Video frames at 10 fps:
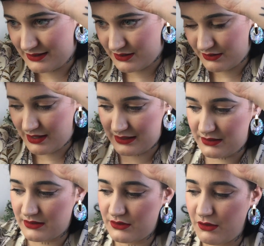So
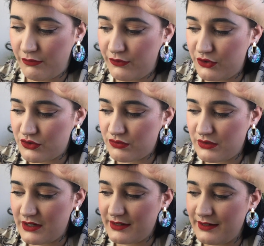that's the first
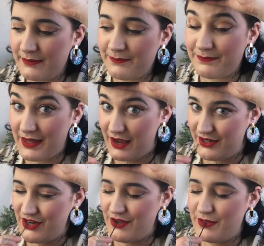one,
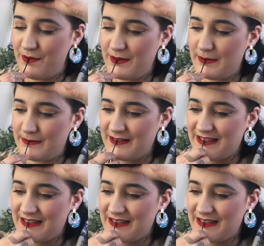another one,